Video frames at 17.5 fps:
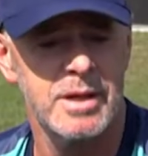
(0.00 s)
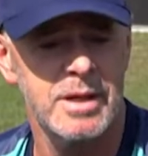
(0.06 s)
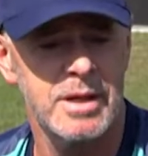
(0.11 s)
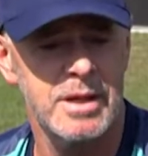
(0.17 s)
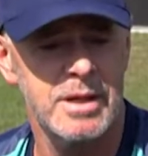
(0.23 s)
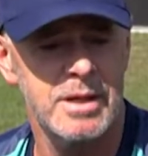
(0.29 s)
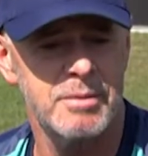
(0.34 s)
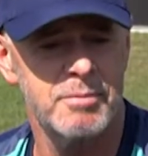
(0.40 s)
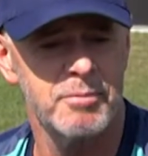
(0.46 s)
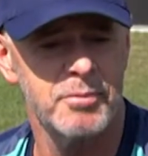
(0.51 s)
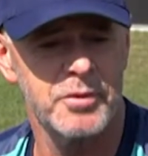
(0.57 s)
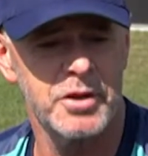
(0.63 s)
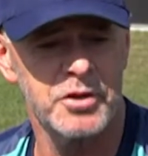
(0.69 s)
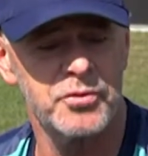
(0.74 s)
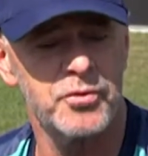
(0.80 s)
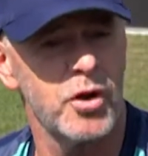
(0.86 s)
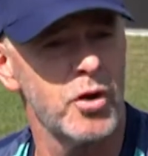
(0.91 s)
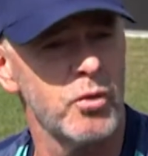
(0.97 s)

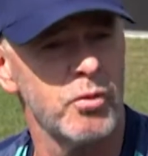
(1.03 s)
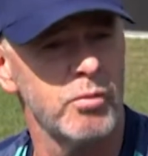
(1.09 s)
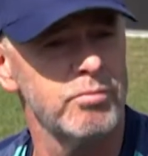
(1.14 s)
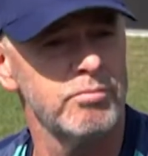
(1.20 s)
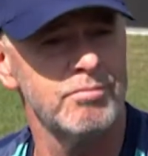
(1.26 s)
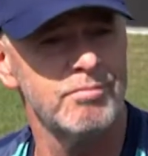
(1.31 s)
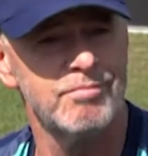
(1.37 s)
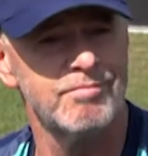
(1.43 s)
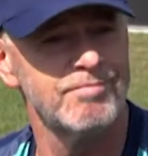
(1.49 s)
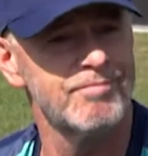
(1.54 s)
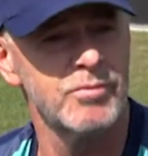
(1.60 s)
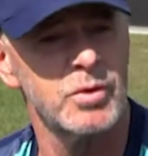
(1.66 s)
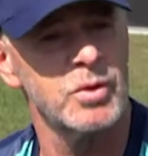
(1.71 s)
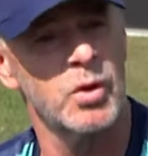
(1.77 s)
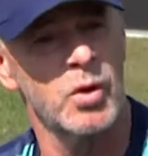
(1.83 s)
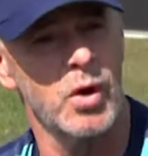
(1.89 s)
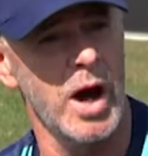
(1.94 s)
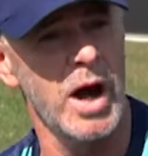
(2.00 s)
this role,
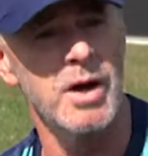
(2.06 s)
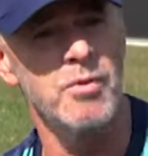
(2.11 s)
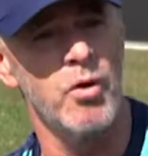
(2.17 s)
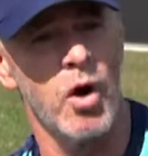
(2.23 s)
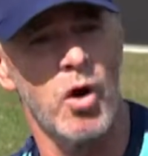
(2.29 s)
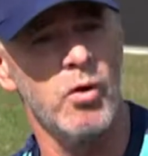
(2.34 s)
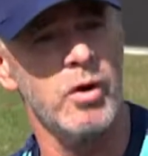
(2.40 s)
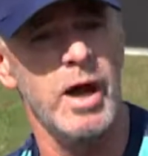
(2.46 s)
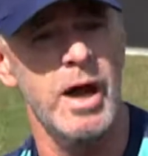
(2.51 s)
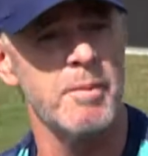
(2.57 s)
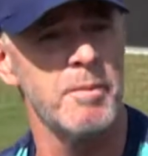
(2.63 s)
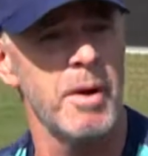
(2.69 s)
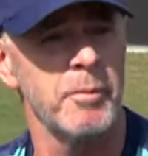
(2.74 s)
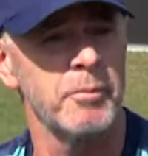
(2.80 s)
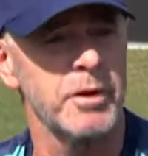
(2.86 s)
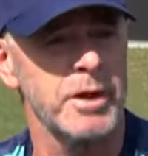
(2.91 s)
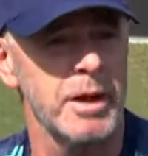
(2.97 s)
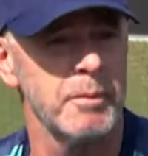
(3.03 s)
or a role, came
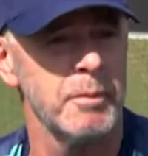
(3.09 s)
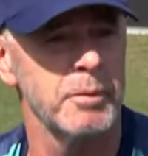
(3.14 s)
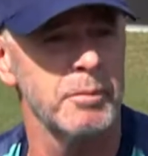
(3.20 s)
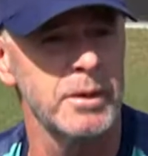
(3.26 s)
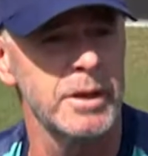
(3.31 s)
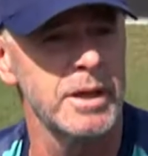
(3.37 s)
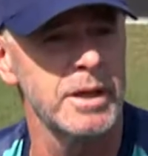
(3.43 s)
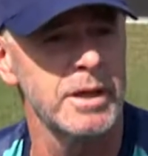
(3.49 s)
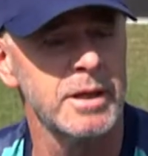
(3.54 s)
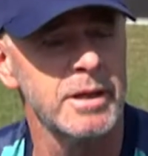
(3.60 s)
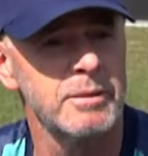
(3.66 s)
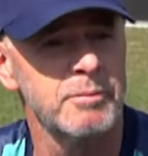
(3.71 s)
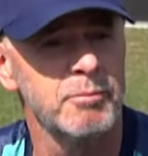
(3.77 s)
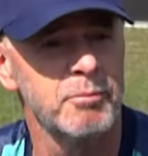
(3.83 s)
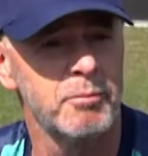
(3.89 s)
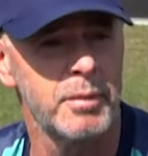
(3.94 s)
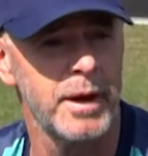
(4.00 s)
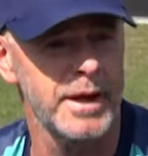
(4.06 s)
up to come and be
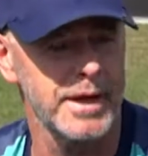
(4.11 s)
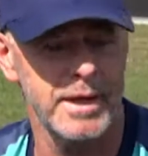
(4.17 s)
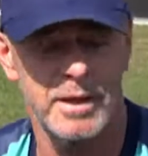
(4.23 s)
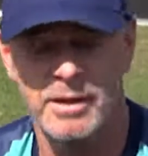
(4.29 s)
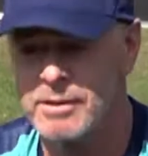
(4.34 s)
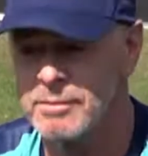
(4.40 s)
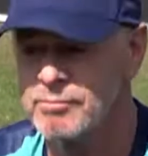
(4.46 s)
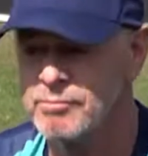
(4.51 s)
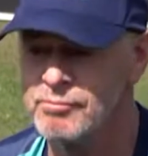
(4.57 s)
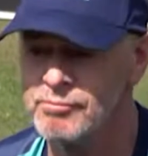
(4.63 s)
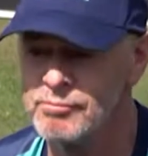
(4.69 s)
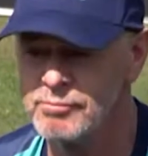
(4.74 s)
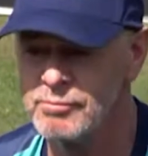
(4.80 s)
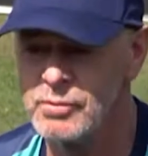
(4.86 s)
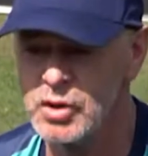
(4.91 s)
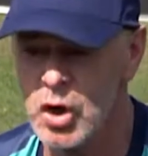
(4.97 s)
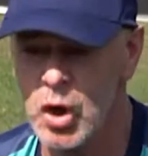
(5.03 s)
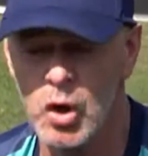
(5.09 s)
batting
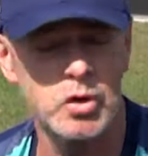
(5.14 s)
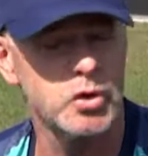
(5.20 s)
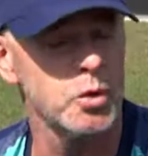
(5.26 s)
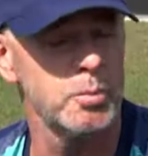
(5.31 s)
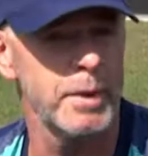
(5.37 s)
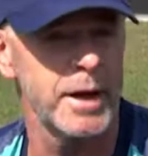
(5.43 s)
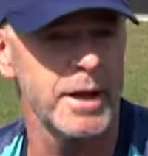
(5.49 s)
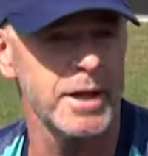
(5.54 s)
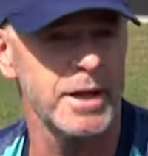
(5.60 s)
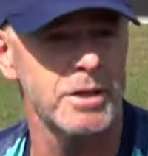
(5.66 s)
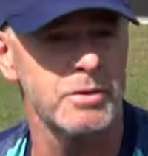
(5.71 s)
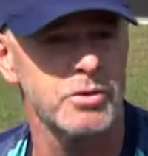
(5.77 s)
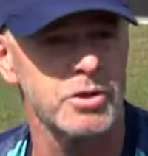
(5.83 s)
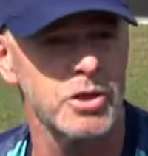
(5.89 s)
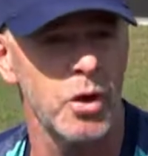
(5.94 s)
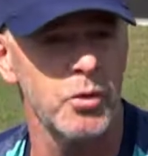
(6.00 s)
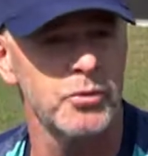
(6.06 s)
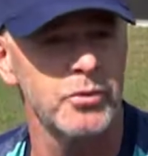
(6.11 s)
coach or batting
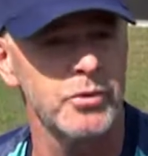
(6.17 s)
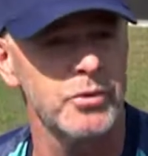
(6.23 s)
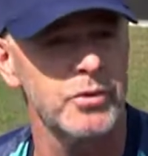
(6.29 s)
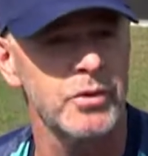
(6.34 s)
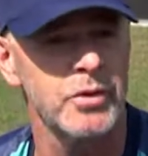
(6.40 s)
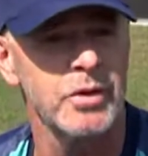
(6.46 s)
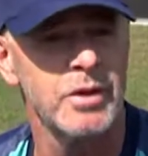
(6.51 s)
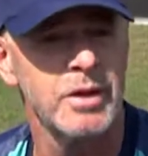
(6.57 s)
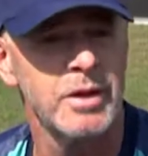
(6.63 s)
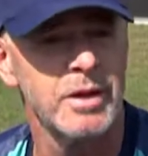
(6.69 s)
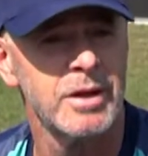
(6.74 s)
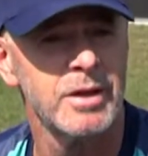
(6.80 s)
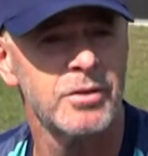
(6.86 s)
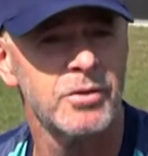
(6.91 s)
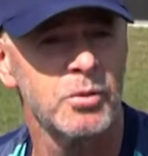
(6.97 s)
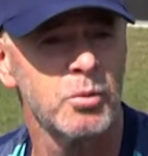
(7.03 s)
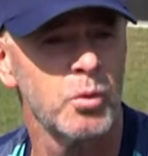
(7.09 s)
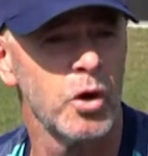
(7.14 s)
consultant
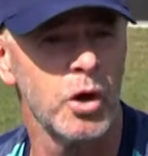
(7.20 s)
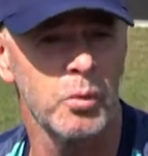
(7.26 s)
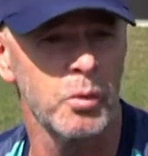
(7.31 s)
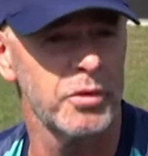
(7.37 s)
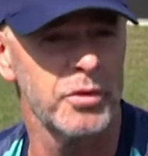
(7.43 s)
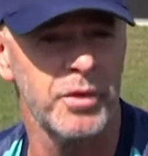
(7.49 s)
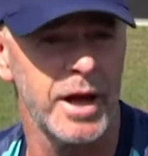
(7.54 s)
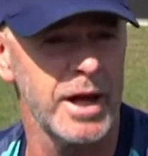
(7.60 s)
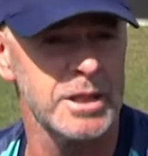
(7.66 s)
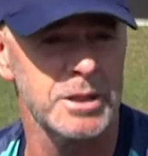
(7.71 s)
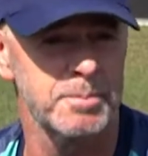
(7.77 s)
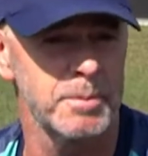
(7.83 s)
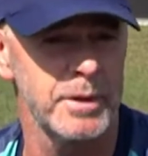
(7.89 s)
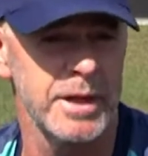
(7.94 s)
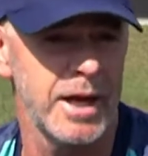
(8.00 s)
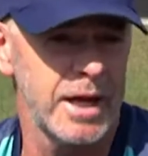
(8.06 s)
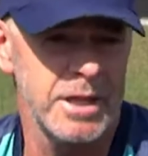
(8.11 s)
to work with HP.